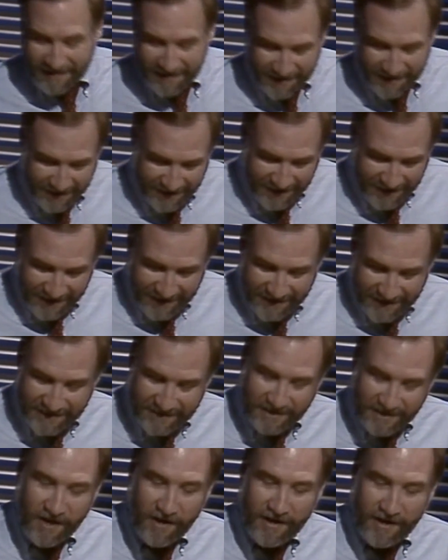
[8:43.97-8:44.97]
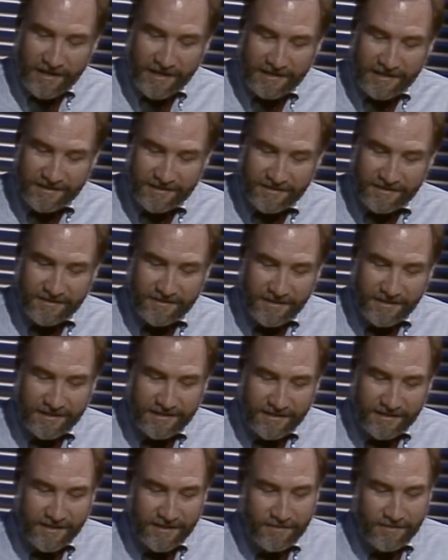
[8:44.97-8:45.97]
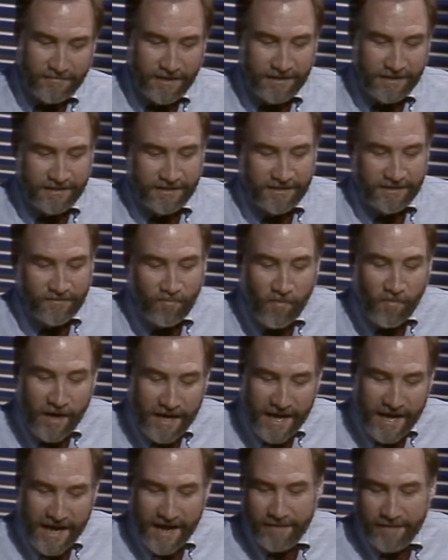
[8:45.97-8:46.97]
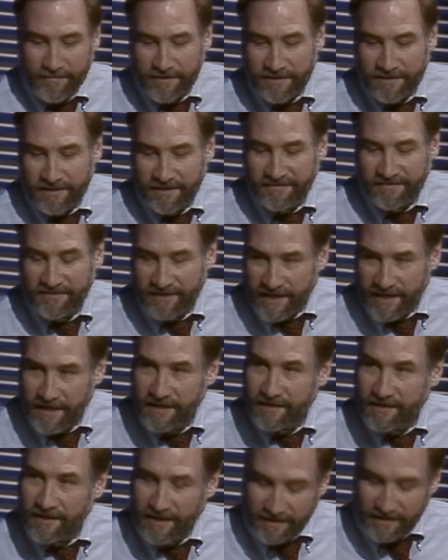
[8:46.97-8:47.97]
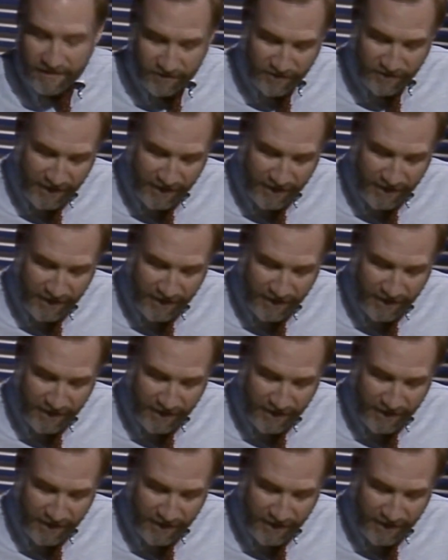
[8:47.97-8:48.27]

So I said, all right, let's think about this. What happens if Santa Claus